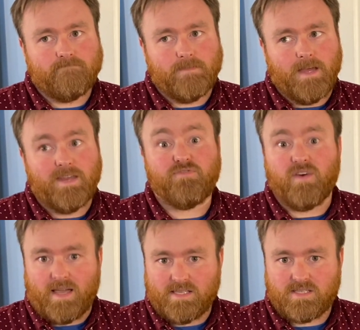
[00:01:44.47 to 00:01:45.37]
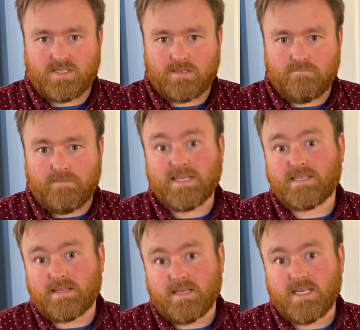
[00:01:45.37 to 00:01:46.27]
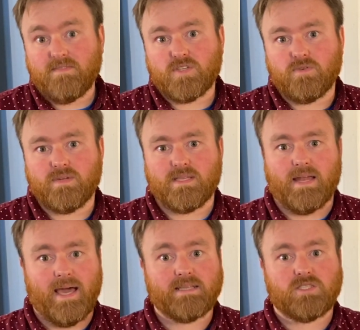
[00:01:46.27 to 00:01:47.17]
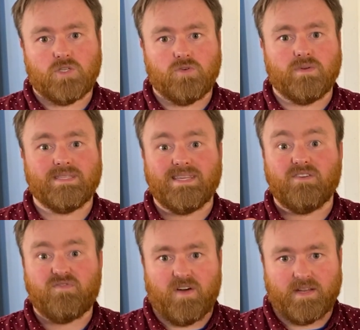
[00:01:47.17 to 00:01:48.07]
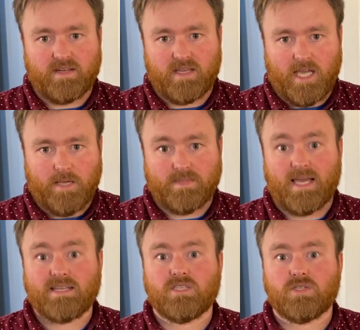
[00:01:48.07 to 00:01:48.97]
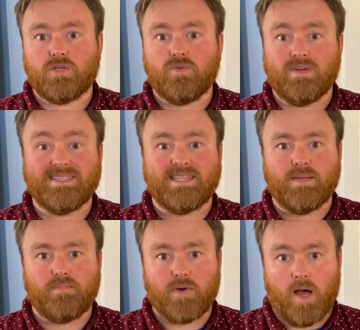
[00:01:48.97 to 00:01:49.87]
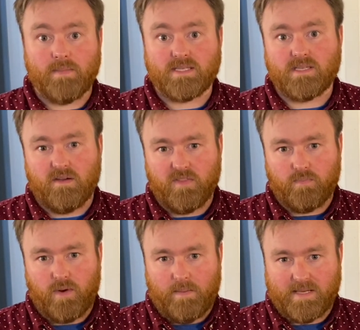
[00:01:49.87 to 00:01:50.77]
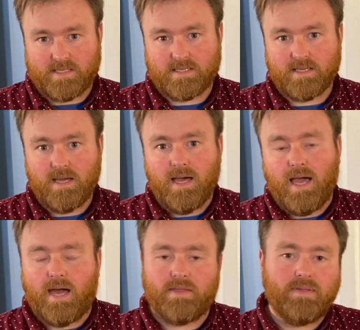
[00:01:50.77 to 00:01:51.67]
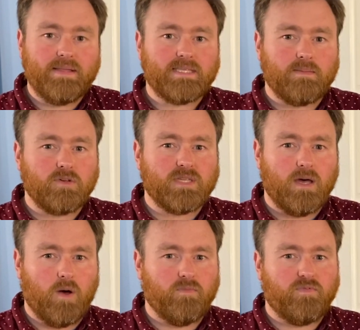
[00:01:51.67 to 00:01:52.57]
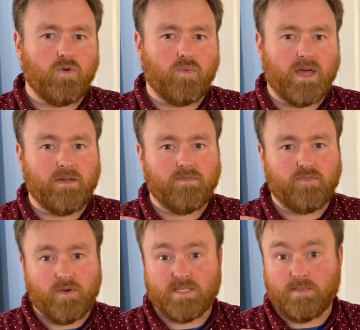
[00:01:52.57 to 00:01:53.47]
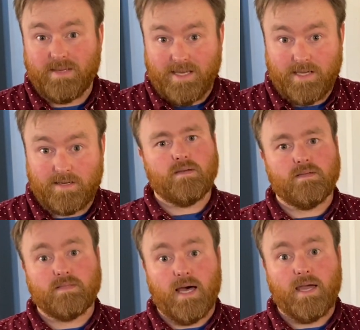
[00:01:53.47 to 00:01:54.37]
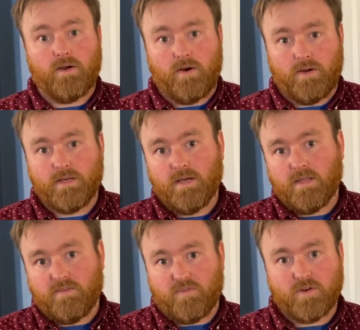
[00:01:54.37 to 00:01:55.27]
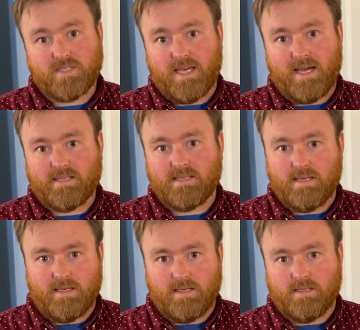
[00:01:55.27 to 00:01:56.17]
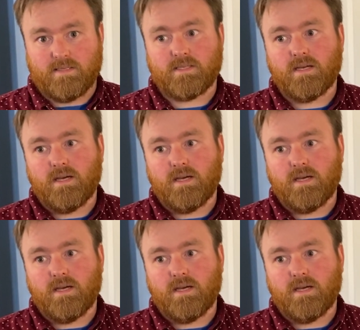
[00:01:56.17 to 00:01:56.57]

advice basically gives you, is that act 2 is the fun and games. Act 2 is the promise of the premise. And I think that's the most helpful way for us to begin. Die Hard, the first act is